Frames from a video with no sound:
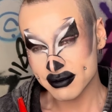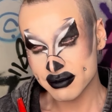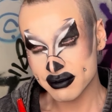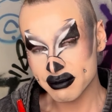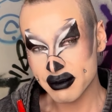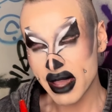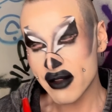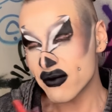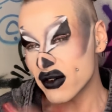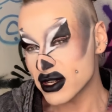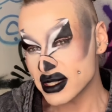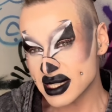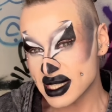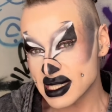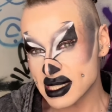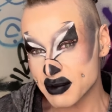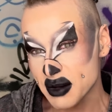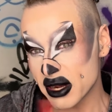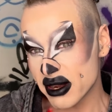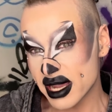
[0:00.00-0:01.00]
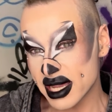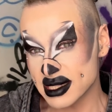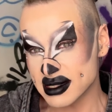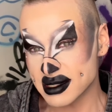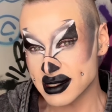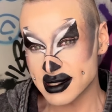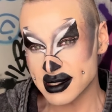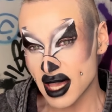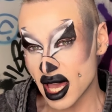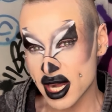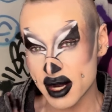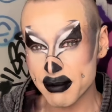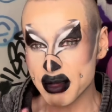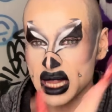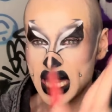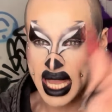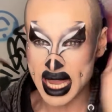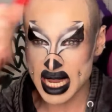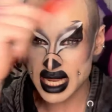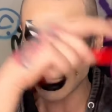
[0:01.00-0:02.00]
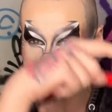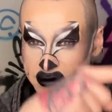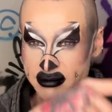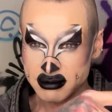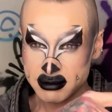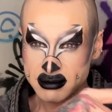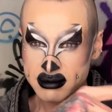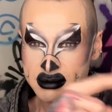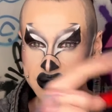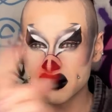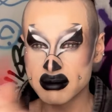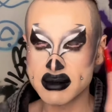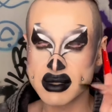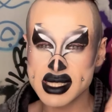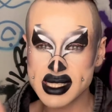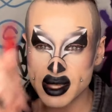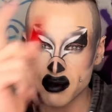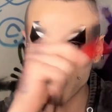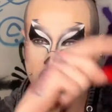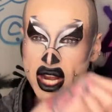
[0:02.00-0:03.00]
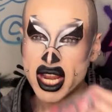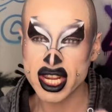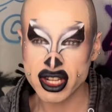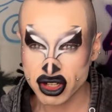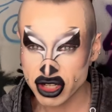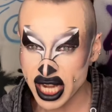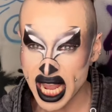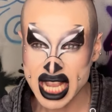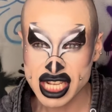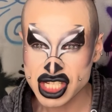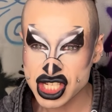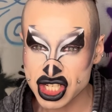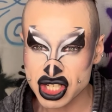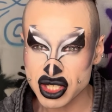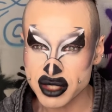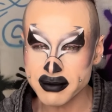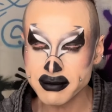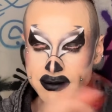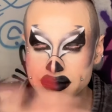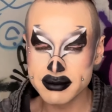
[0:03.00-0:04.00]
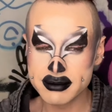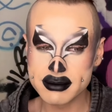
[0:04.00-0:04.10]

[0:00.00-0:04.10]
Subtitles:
My first experience on a plane somewhere international.